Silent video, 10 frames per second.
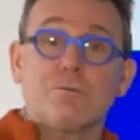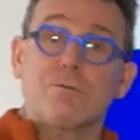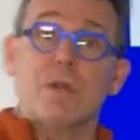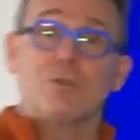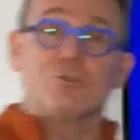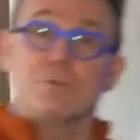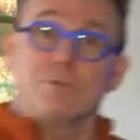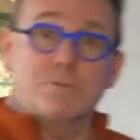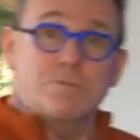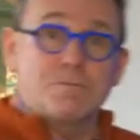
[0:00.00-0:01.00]

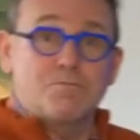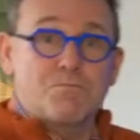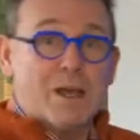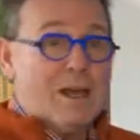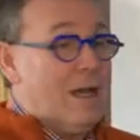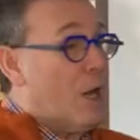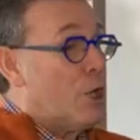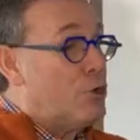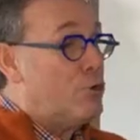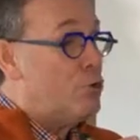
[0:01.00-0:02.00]
derangement,
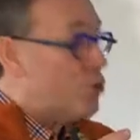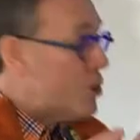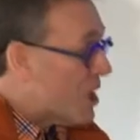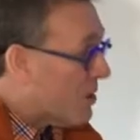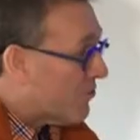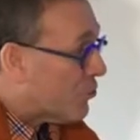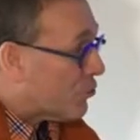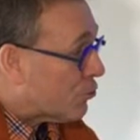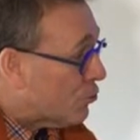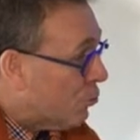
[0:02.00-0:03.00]
you never
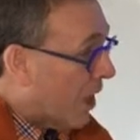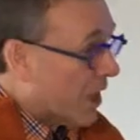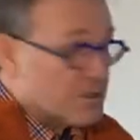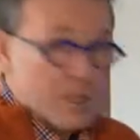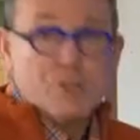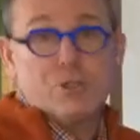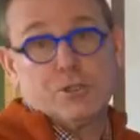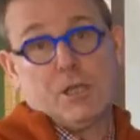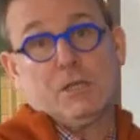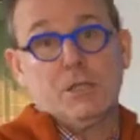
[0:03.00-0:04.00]
do extension
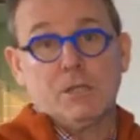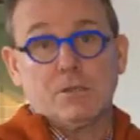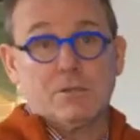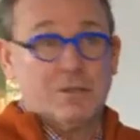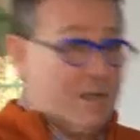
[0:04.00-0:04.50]
techniques.